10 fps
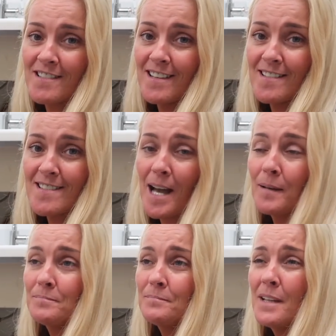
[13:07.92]
sinks
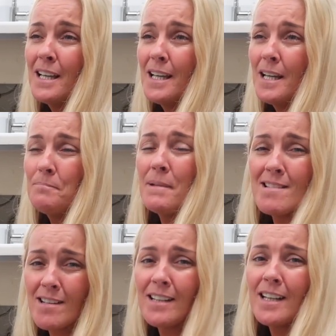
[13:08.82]
and
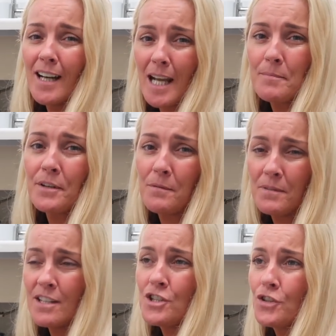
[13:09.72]
basically collaborate
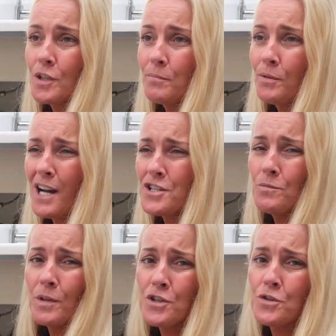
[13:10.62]
with each other, but I
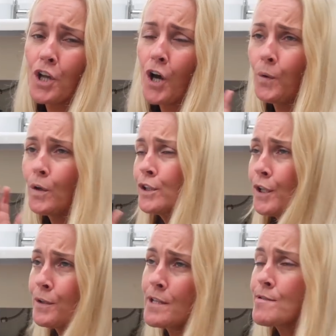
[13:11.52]
don't want to do the whole,
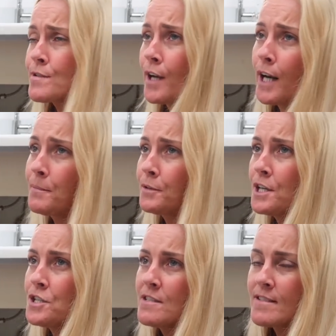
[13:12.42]
you know, this is a
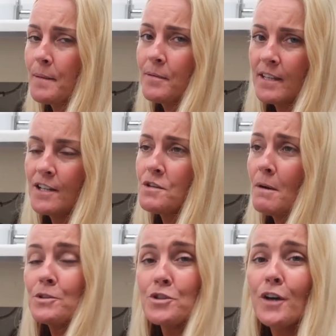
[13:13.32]
collaboration type of thing. So
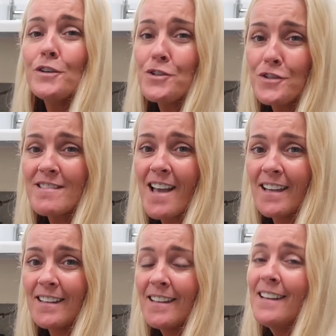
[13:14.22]
I would rather just
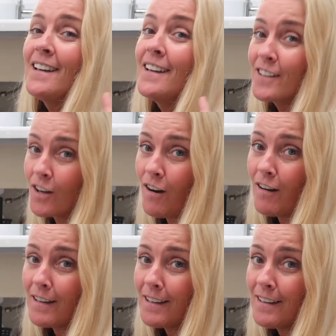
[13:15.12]
say,
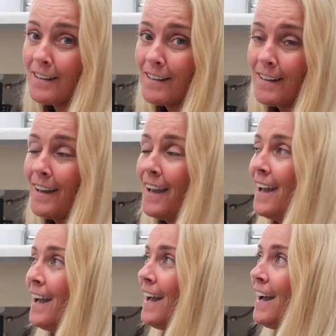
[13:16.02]
Carly,
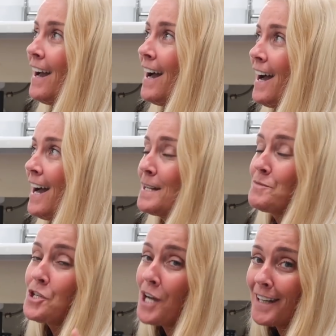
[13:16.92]

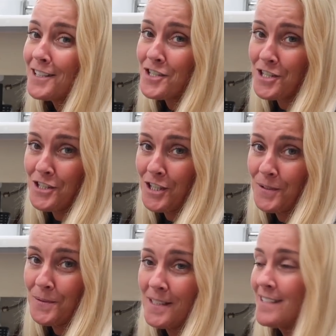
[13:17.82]
I'm challenging
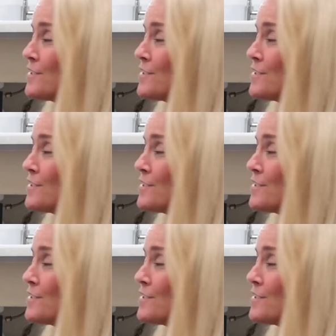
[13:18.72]
you